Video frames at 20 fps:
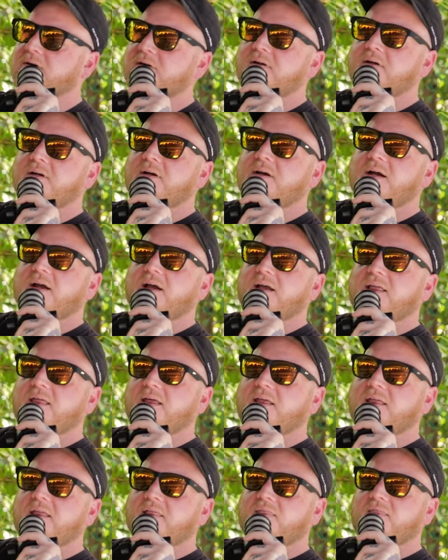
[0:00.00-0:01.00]
Yeah
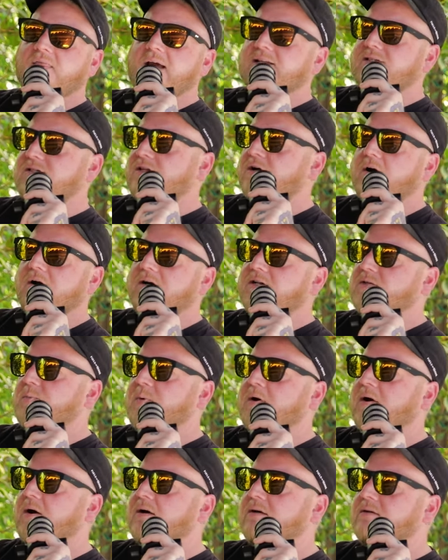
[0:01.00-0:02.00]
that's the
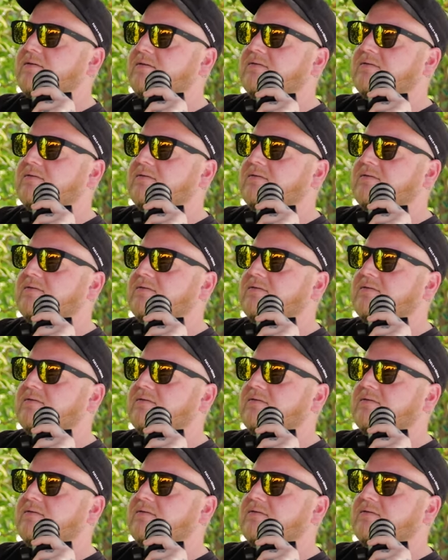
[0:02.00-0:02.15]
hardest part.